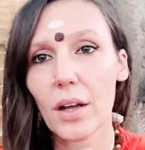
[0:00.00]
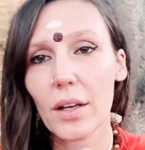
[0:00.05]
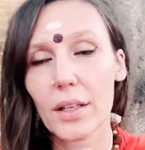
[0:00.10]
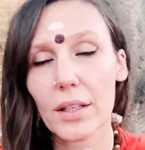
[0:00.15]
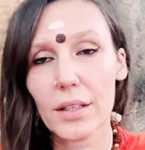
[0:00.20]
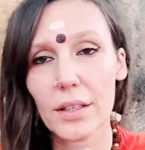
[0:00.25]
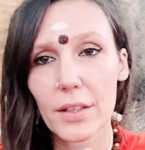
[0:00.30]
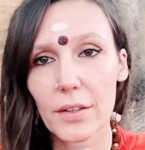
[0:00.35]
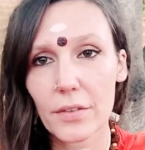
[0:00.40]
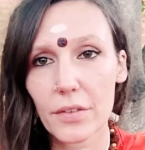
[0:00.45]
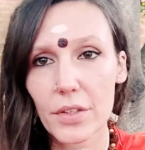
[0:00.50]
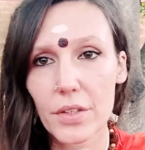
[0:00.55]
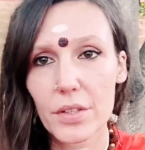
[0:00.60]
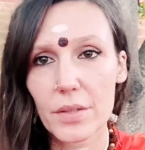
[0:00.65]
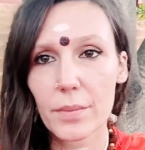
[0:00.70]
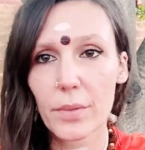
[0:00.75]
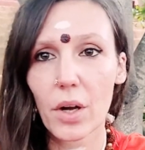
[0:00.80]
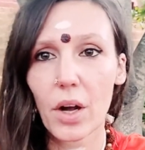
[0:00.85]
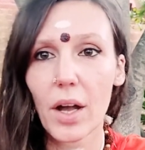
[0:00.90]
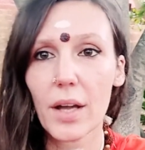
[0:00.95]
I can give you
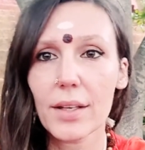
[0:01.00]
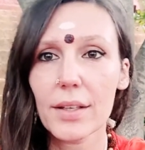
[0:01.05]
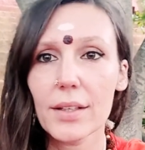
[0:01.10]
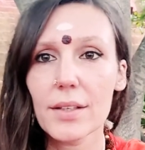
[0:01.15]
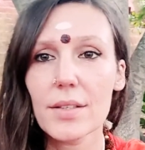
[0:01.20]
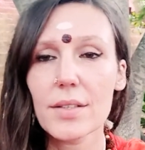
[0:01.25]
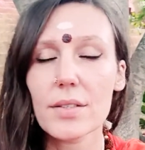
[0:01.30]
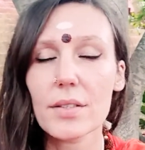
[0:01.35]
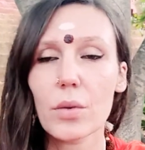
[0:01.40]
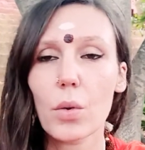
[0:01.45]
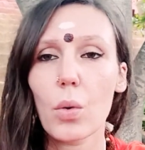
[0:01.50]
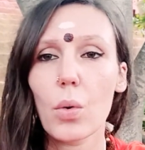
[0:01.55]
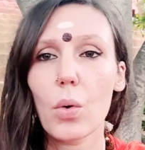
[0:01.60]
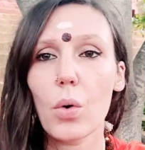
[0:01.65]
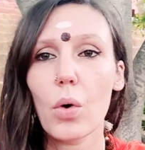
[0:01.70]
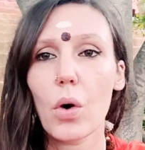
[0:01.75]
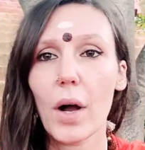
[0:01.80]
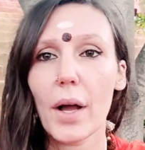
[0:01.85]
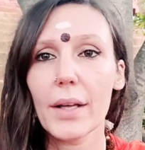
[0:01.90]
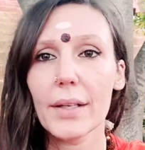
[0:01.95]
some guidance,
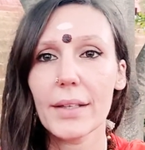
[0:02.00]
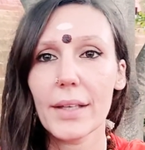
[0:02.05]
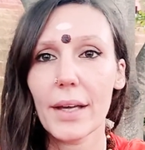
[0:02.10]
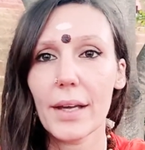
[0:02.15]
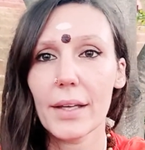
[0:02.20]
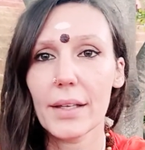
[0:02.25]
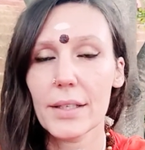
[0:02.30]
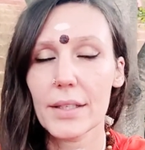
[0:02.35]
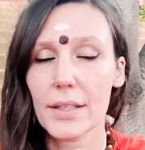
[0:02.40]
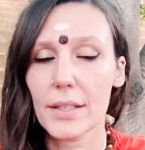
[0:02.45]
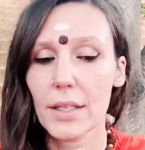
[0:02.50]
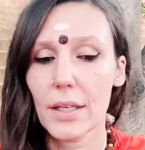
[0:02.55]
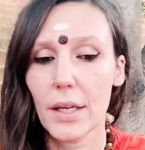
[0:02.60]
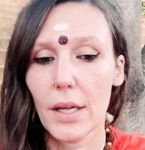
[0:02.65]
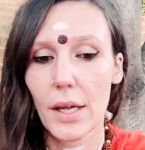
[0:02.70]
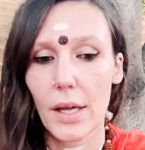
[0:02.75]
or I can